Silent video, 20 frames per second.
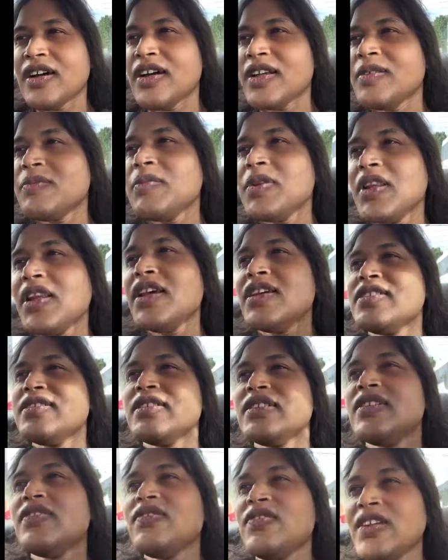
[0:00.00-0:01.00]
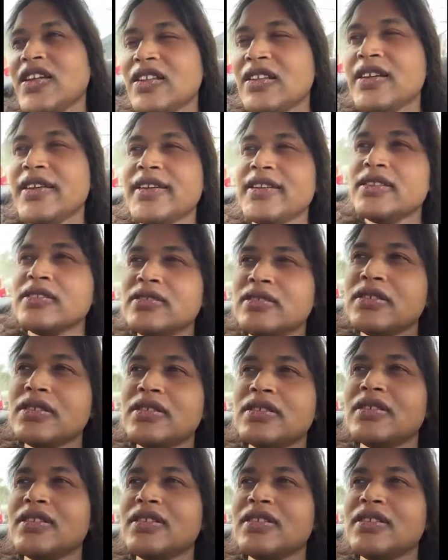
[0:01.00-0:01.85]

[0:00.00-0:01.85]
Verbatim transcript: unpleasant feelings,